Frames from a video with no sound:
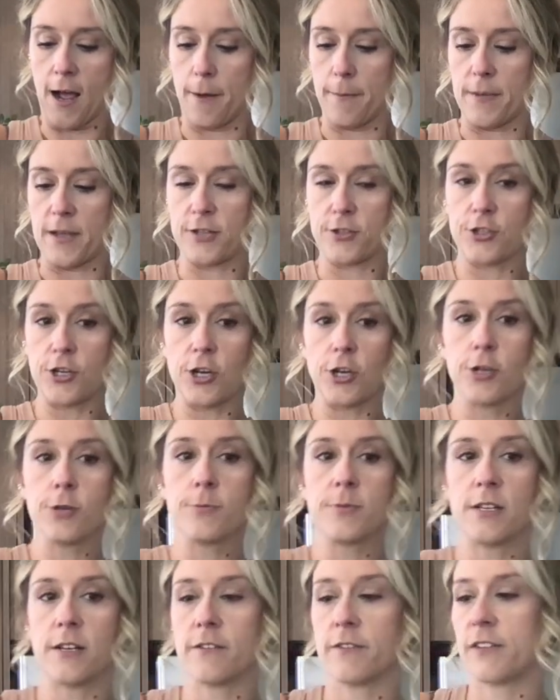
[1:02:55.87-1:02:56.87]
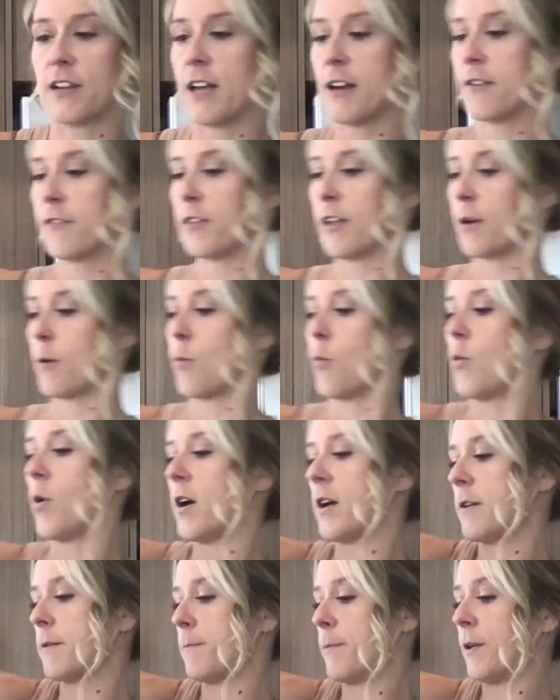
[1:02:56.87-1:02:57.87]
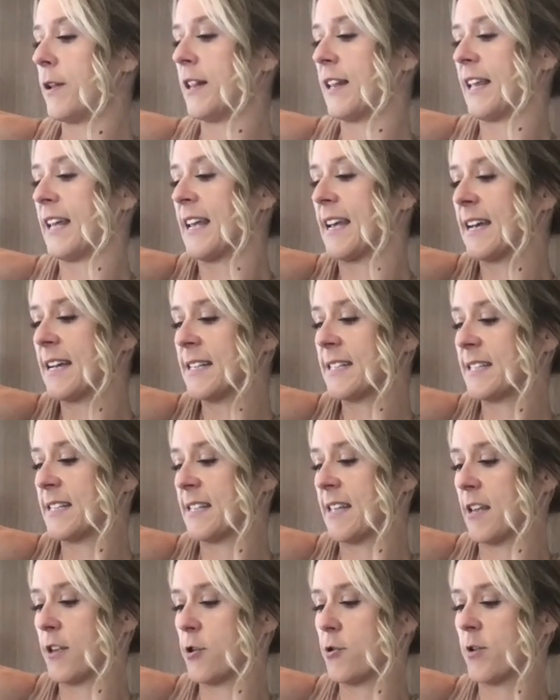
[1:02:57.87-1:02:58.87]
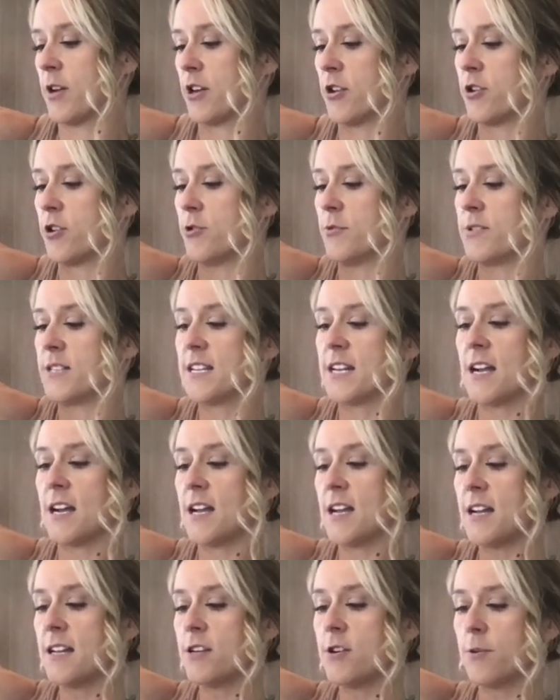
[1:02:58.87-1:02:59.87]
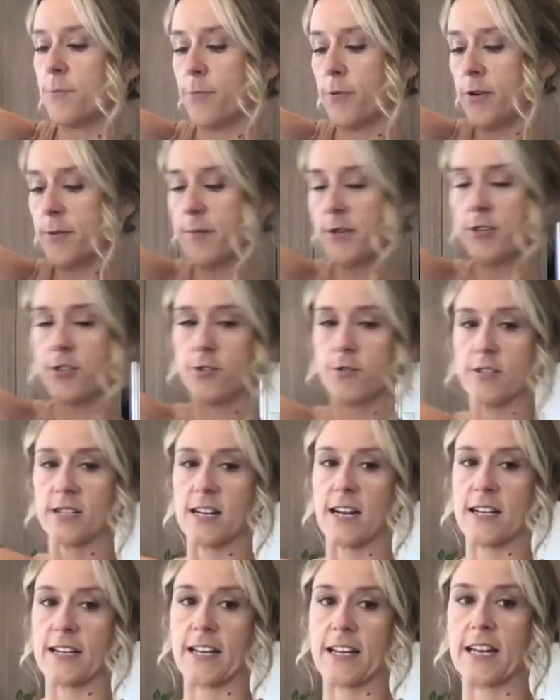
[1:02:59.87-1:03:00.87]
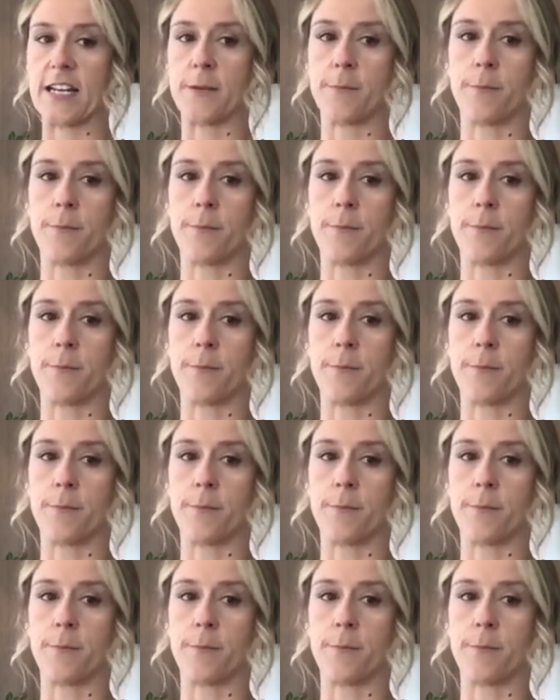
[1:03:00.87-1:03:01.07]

In terms of kind of like what plants that you can use it on, you pretty much use it on any